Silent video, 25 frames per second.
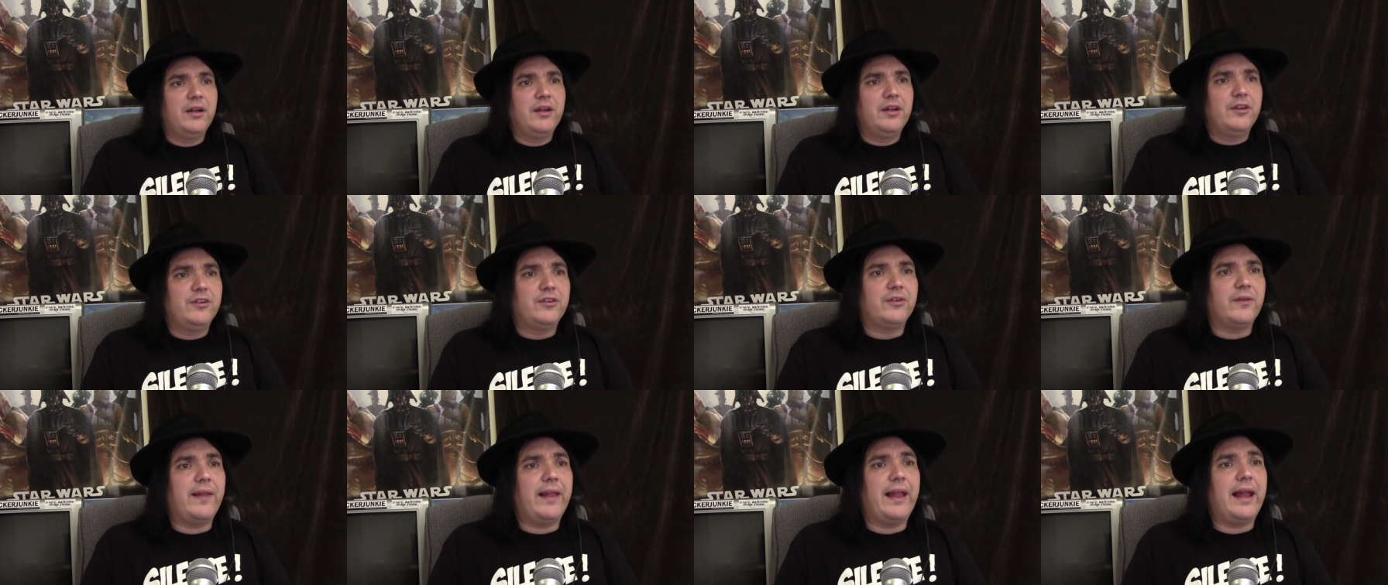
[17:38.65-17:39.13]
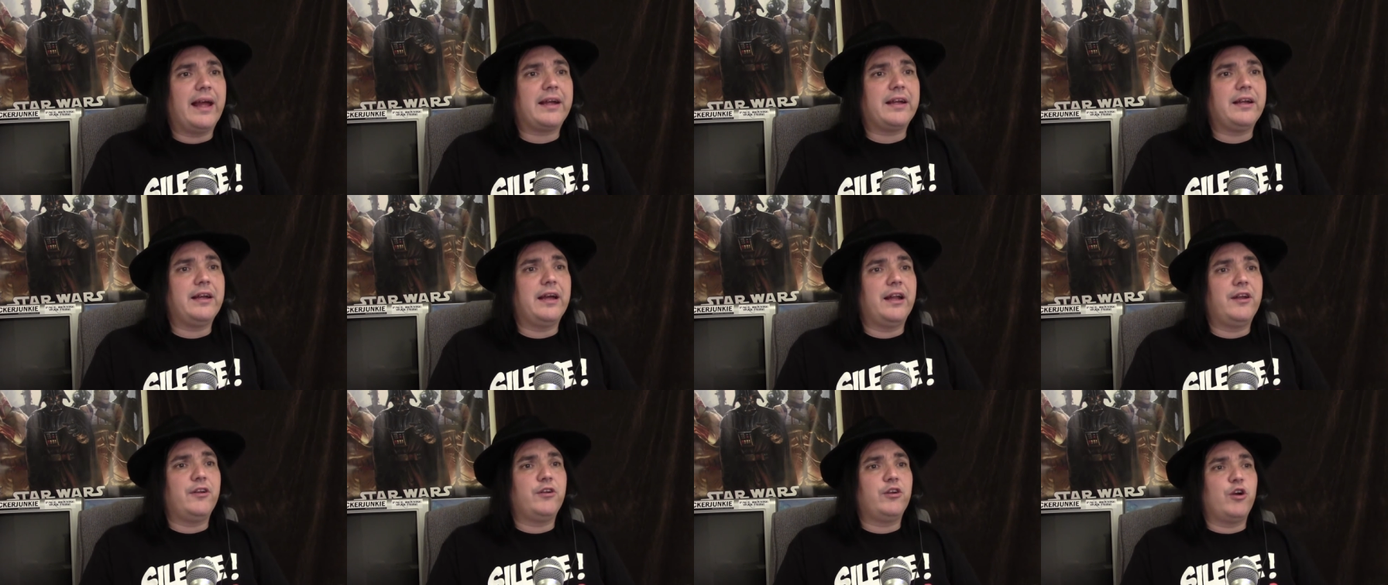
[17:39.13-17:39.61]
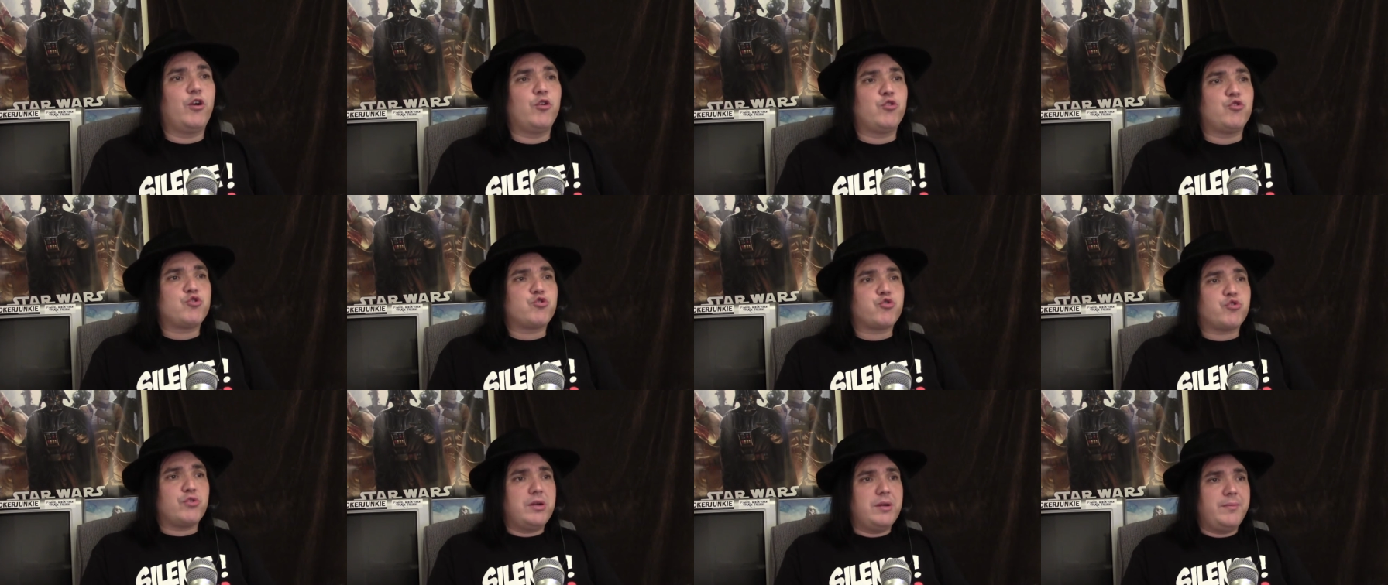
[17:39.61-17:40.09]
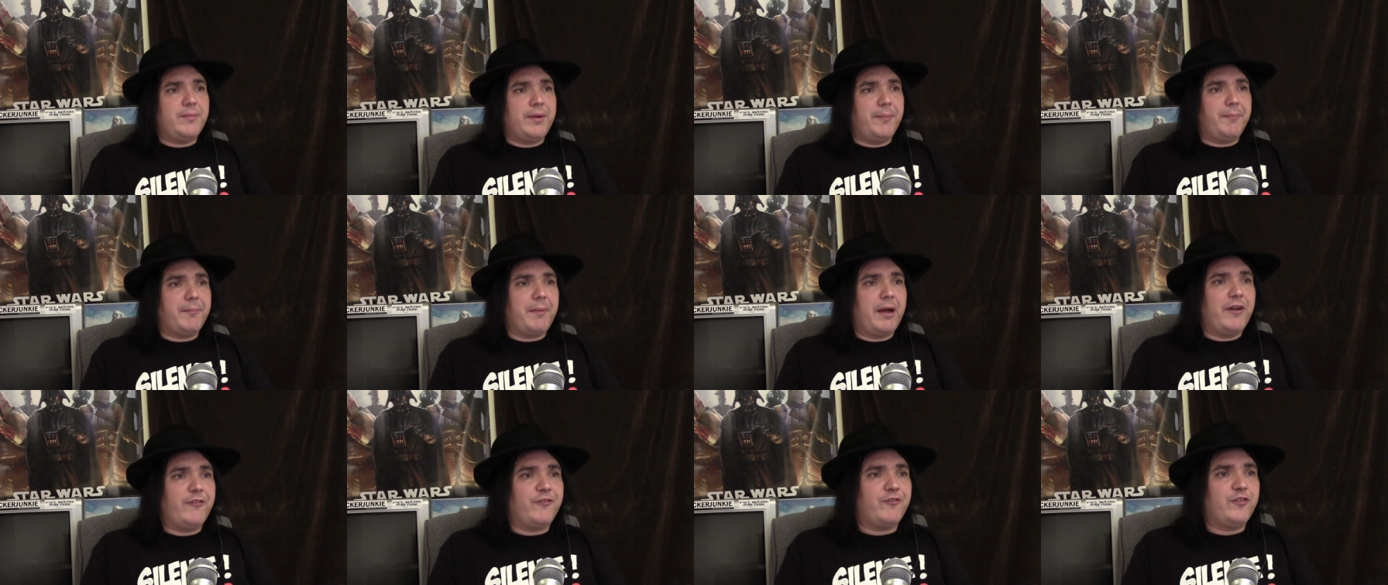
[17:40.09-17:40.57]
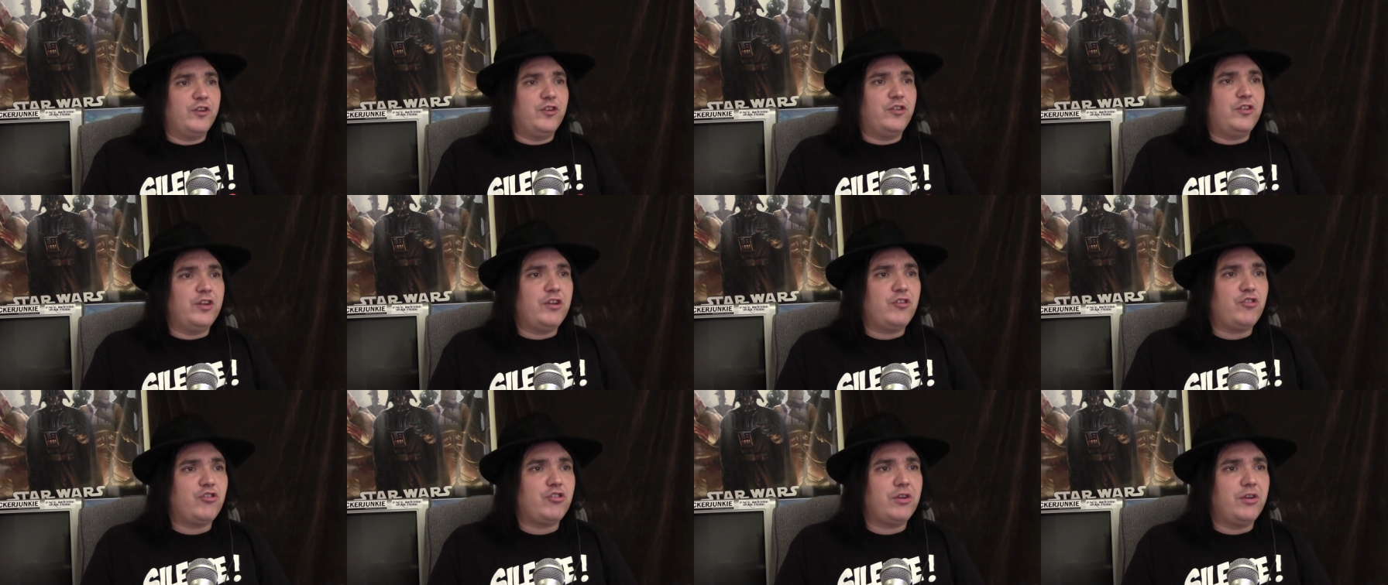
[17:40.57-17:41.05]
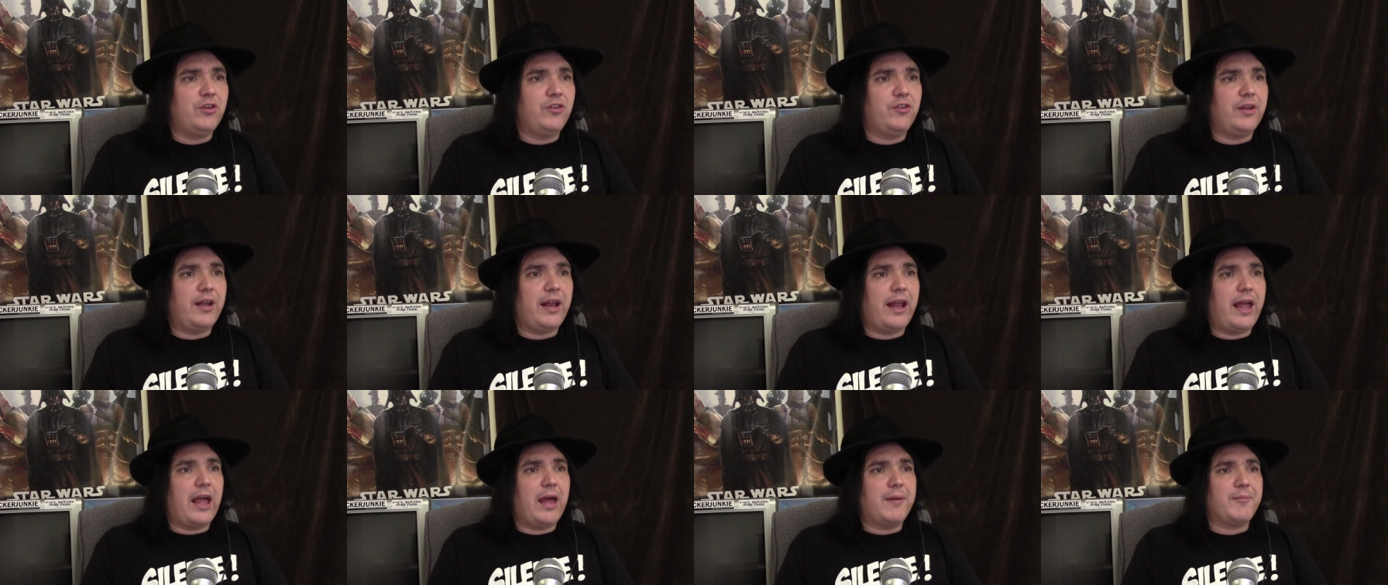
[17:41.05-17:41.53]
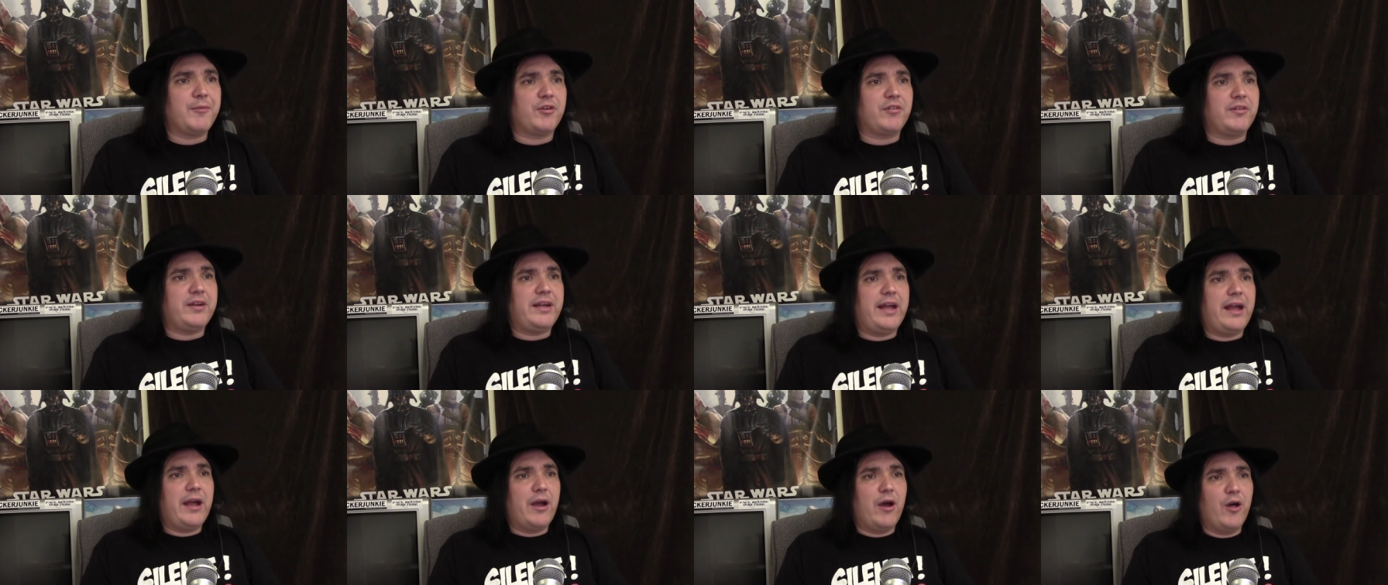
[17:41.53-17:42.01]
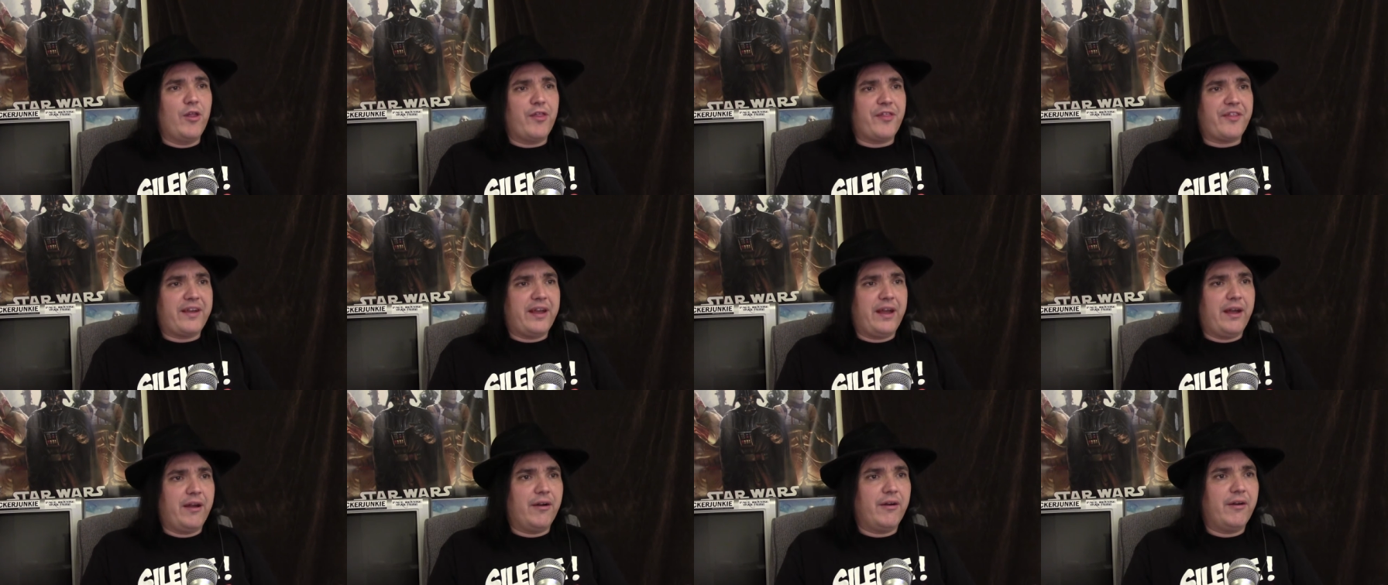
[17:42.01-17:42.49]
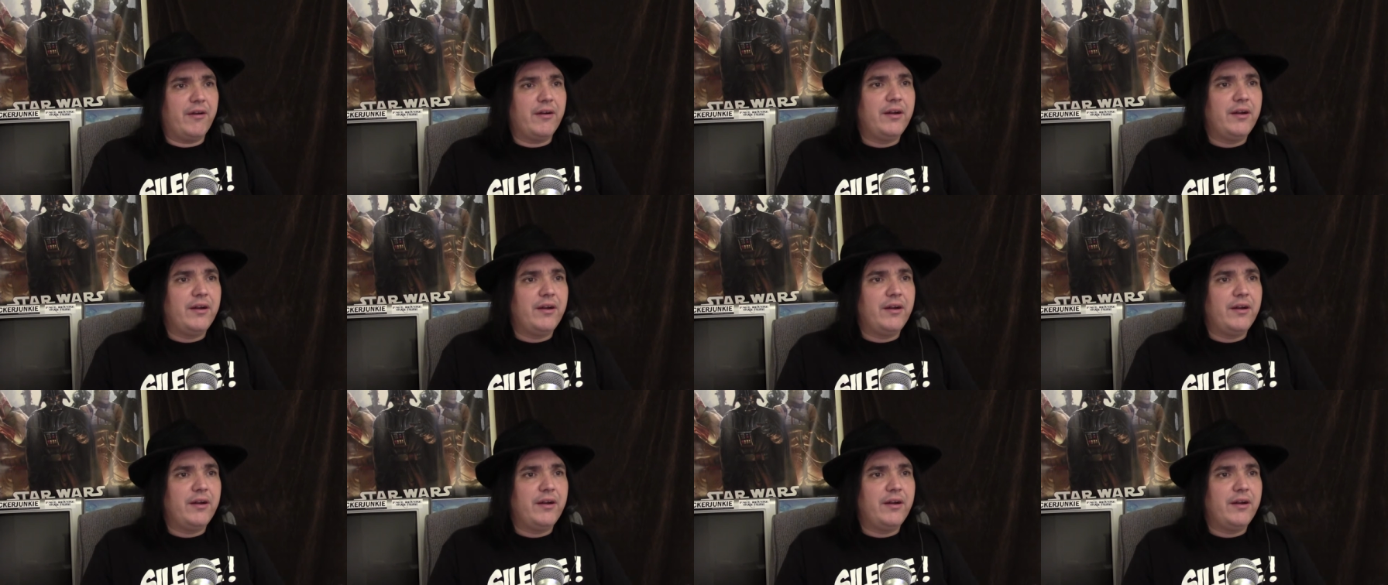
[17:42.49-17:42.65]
so that I can undergo treatment by physicians at Emory Healthcare.